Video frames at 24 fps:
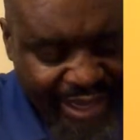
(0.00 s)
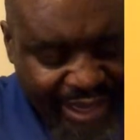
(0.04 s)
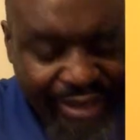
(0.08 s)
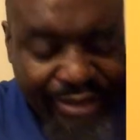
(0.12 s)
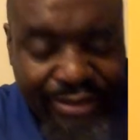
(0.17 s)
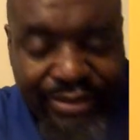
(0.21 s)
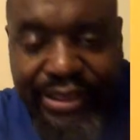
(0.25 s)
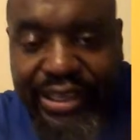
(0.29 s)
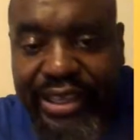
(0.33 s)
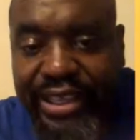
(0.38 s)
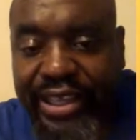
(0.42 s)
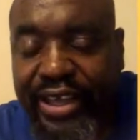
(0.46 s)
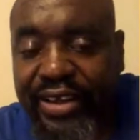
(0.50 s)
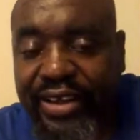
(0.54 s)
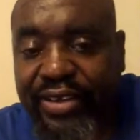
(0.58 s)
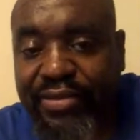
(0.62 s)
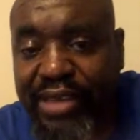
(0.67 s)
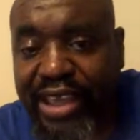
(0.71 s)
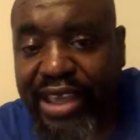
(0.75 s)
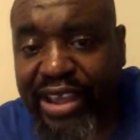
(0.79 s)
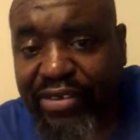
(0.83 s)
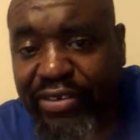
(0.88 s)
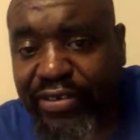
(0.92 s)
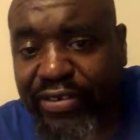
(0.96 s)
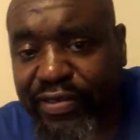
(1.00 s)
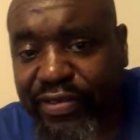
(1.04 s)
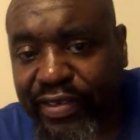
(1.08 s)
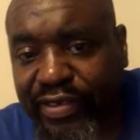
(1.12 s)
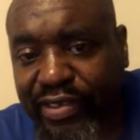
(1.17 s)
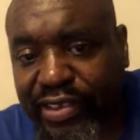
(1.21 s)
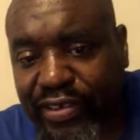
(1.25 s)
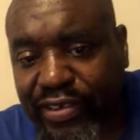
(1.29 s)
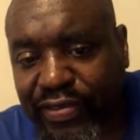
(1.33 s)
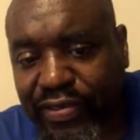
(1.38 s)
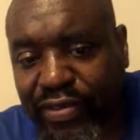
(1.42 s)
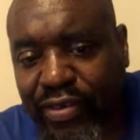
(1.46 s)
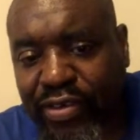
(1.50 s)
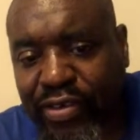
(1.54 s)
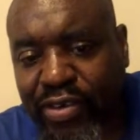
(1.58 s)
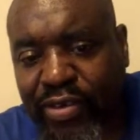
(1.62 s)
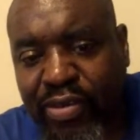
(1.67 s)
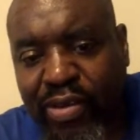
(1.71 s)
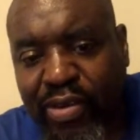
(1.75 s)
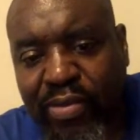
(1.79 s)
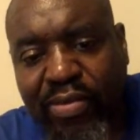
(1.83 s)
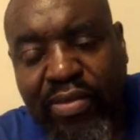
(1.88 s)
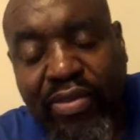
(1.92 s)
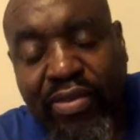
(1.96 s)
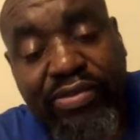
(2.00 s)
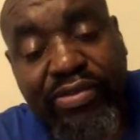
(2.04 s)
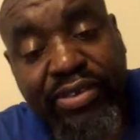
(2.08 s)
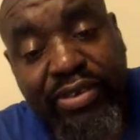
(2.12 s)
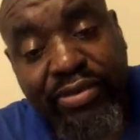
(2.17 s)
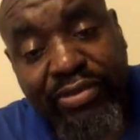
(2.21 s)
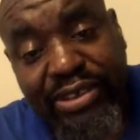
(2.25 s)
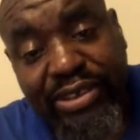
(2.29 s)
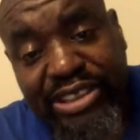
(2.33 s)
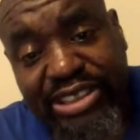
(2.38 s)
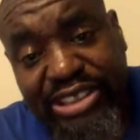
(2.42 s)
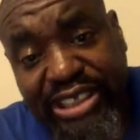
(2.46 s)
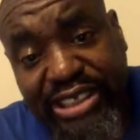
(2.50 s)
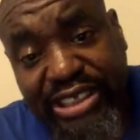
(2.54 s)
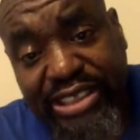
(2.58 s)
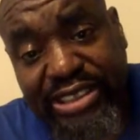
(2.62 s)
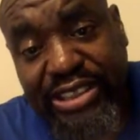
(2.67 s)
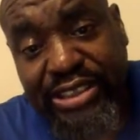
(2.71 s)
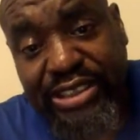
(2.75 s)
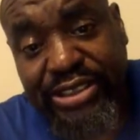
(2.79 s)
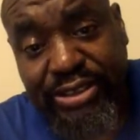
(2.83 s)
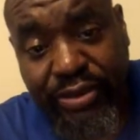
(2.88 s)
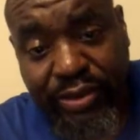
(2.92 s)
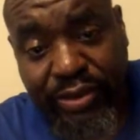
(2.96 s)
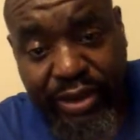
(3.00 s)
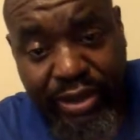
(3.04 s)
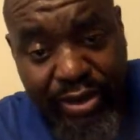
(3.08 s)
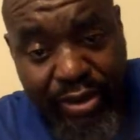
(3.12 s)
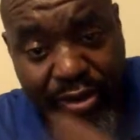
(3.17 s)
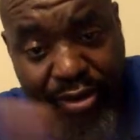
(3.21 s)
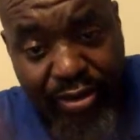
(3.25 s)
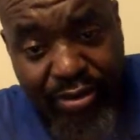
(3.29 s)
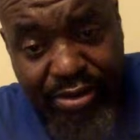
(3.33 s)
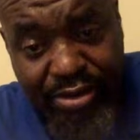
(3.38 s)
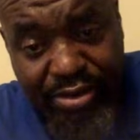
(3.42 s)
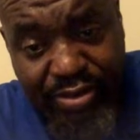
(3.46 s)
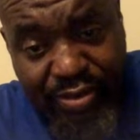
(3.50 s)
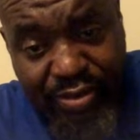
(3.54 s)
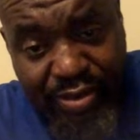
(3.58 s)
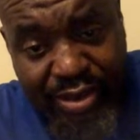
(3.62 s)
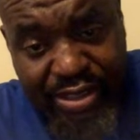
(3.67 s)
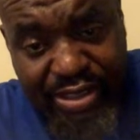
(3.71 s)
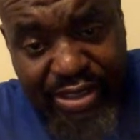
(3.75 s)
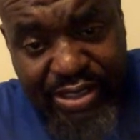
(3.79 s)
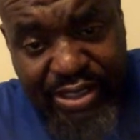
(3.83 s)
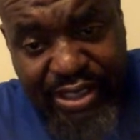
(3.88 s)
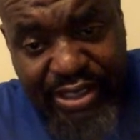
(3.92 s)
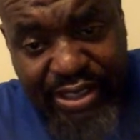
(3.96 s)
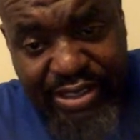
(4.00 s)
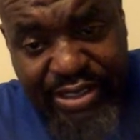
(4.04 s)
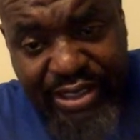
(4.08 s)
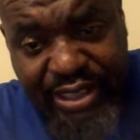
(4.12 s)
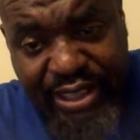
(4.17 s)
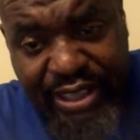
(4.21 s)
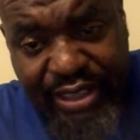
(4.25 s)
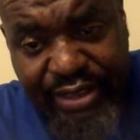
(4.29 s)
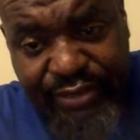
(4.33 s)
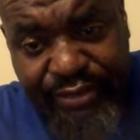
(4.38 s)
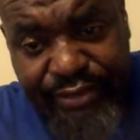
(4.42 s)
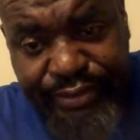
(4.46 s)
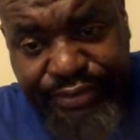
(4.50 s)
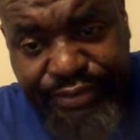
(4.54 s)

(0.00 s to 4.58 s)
I don't think I can make 154 and I want to move to 160." So he goes to 160